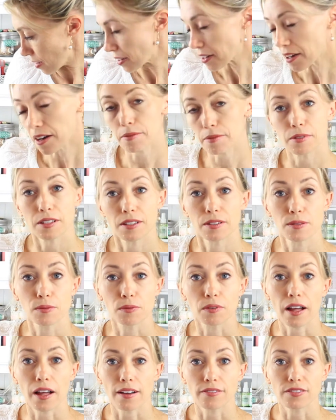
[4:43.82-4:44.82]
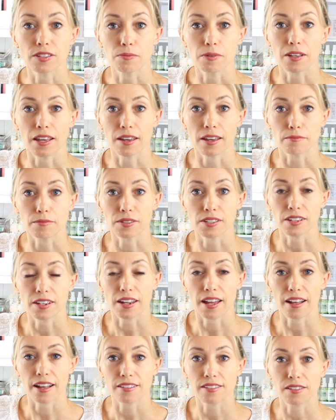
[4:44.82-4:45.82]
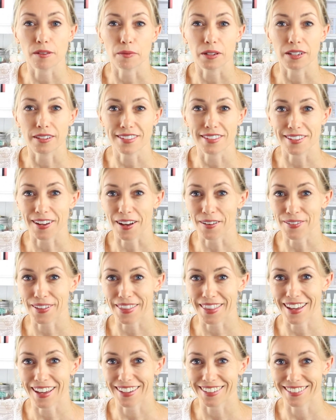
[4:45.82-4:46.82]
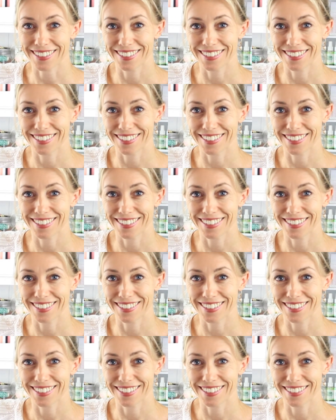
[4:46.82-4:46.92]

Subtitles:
cupboards will have to be emptied out, so I'm going to start with that.